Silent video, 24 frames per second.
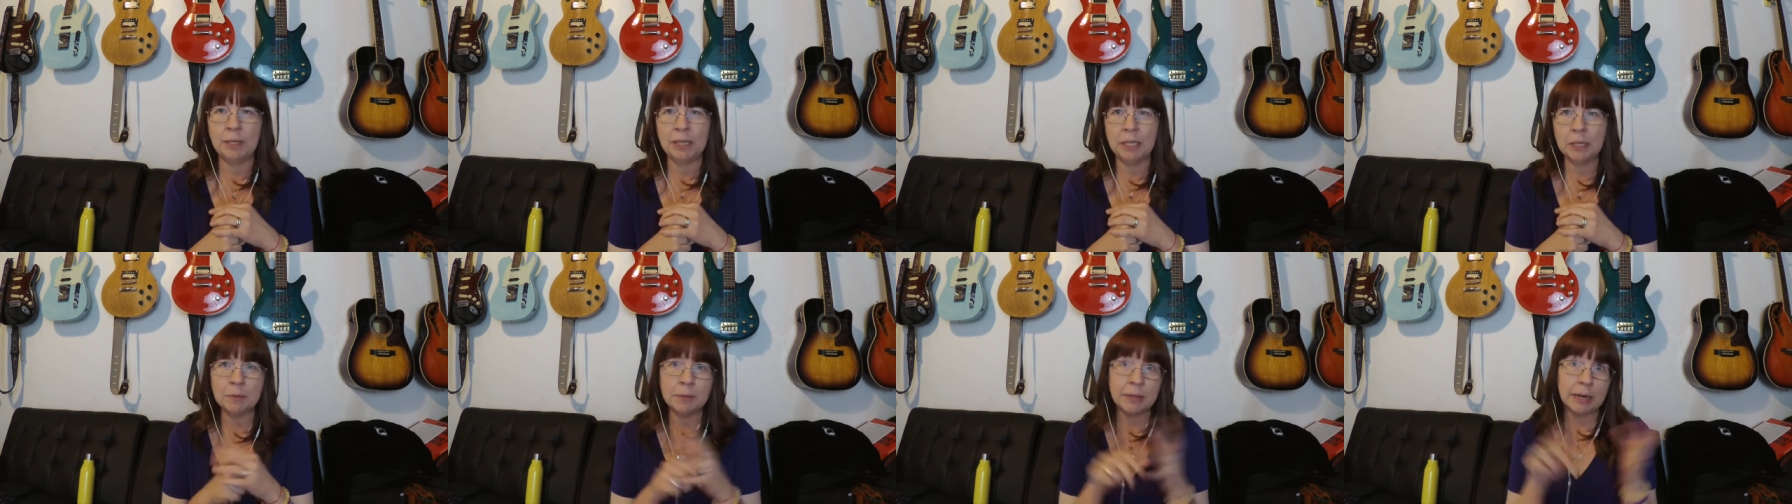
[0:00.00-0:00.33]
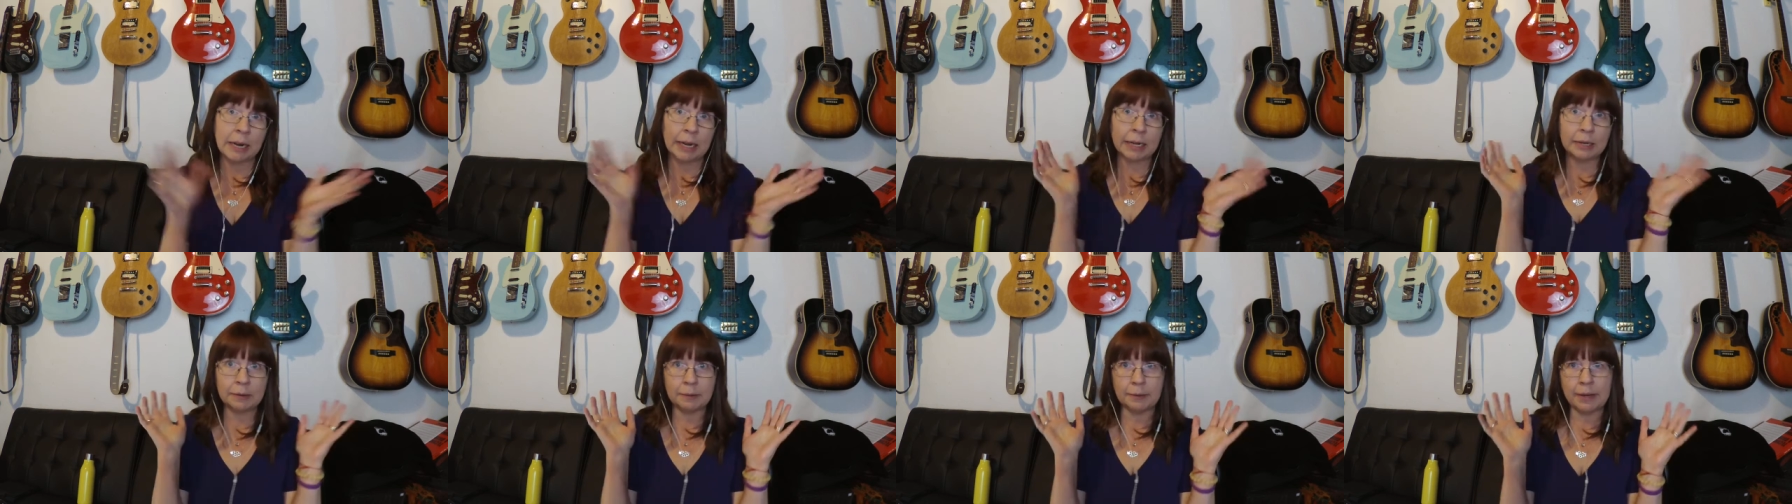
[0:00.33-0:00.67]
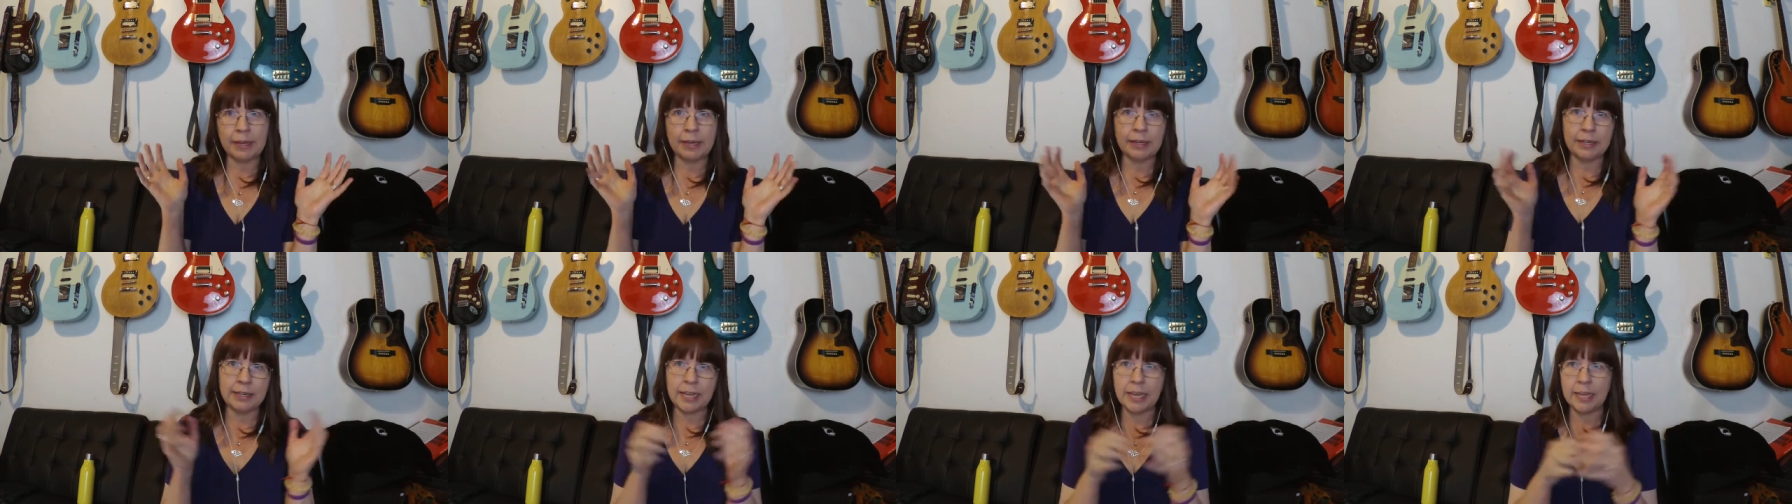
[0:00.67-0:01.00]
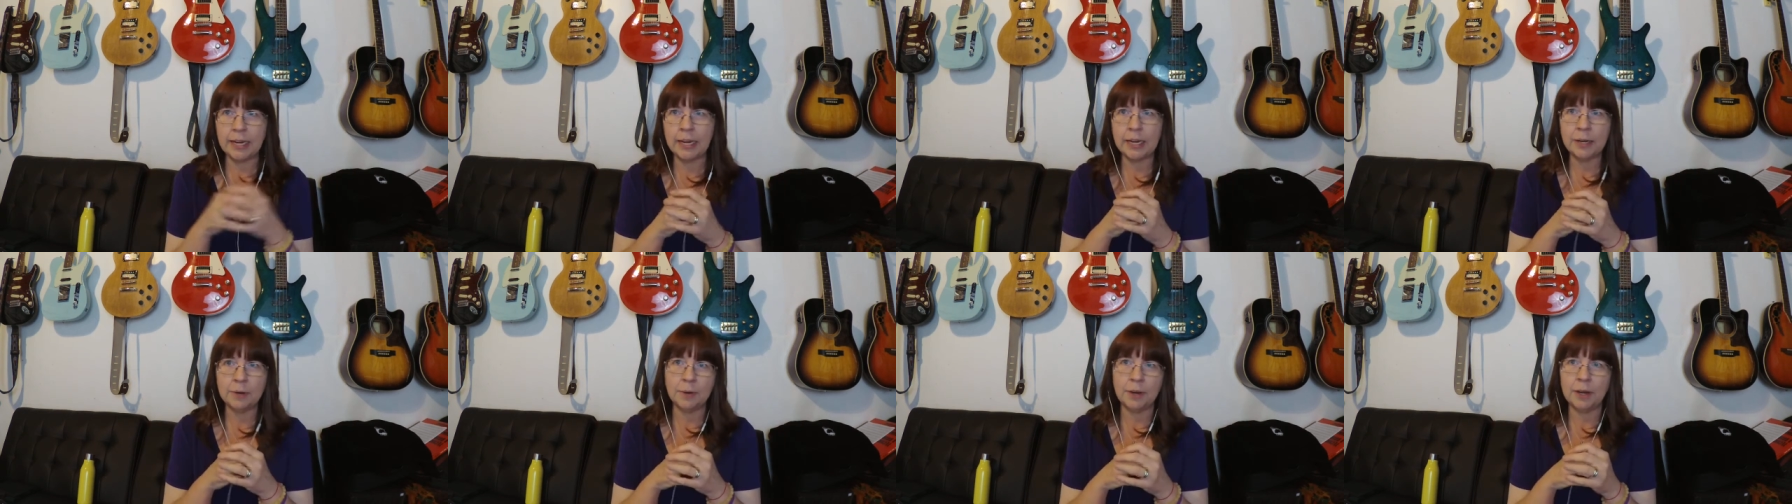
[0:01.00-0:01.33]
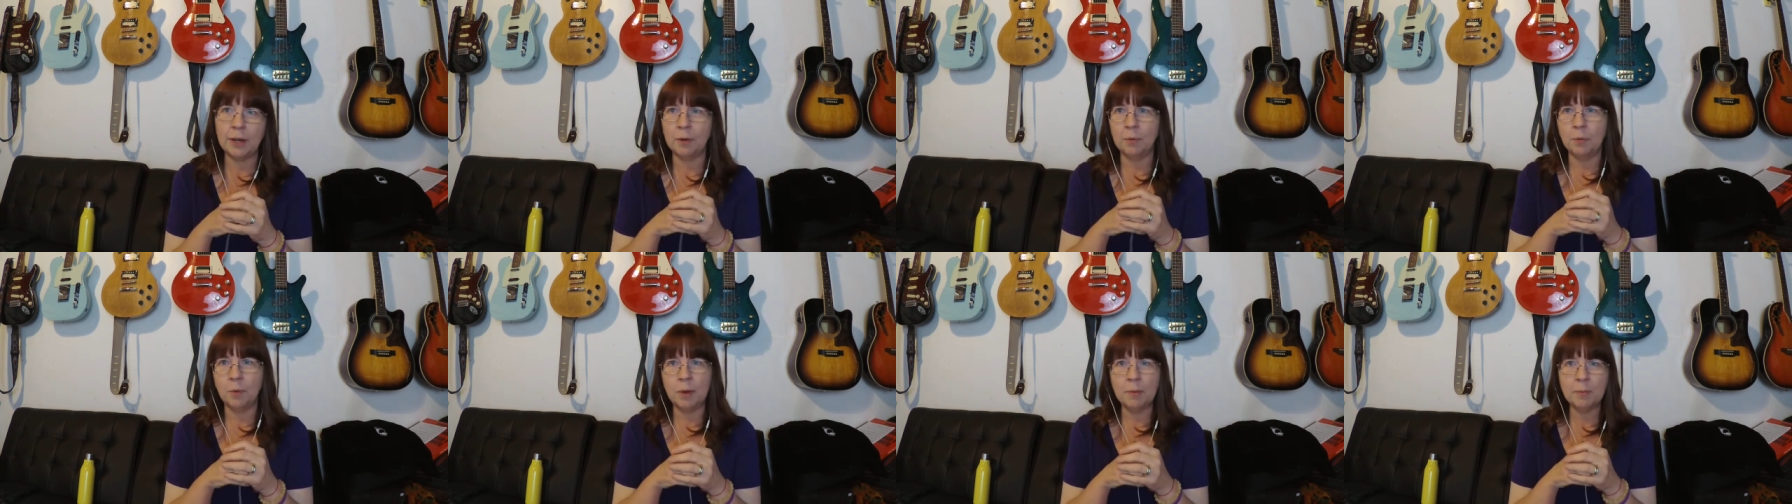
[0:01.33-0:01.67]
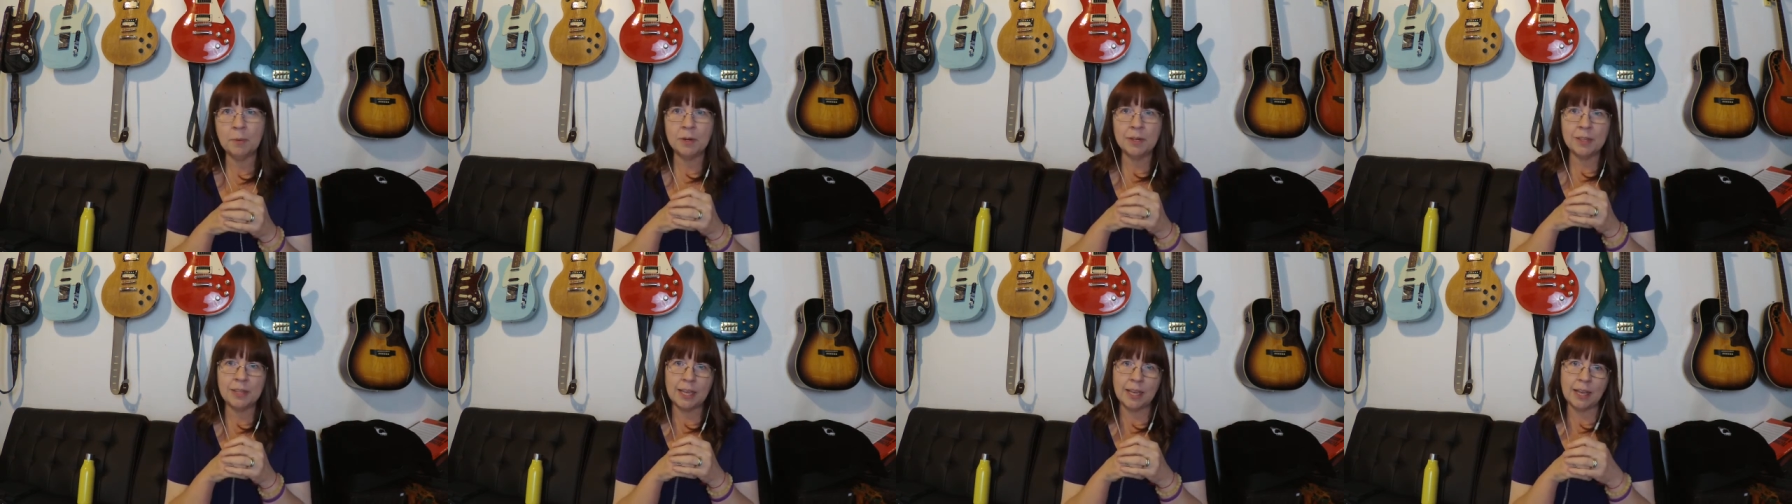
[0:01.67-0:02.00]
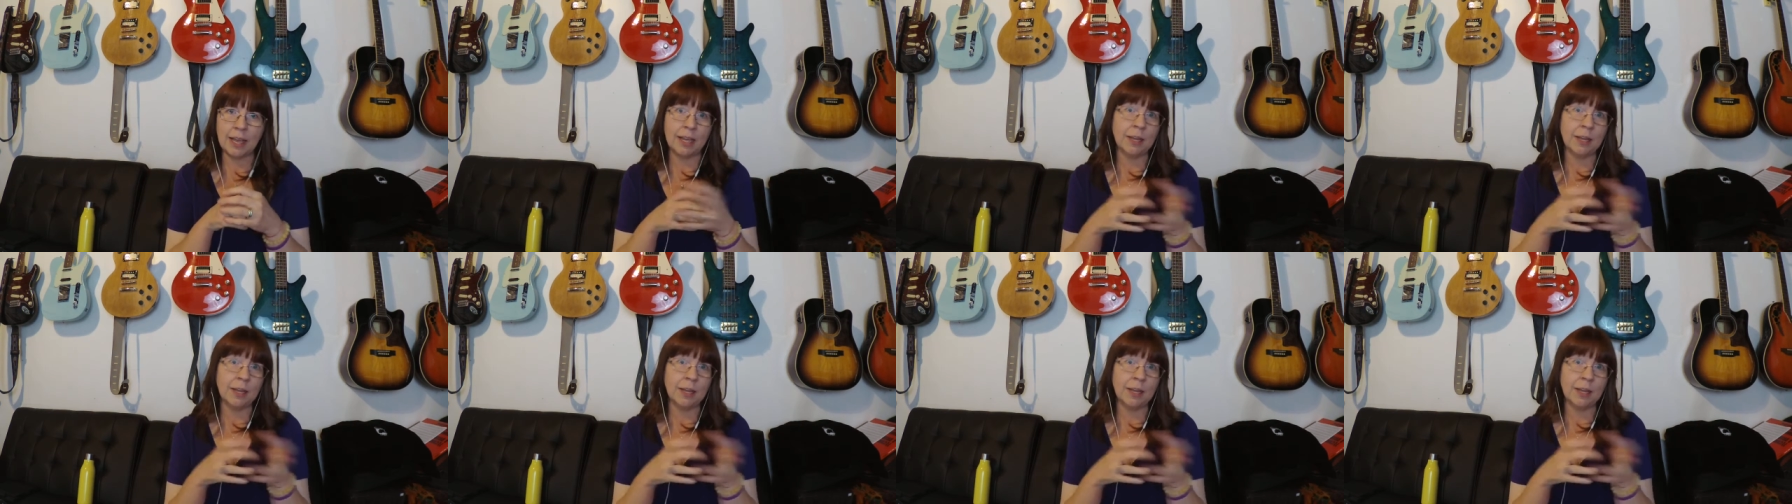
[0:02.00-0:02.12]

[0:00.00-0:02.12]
And look what I created, Deanna. I created one more thing.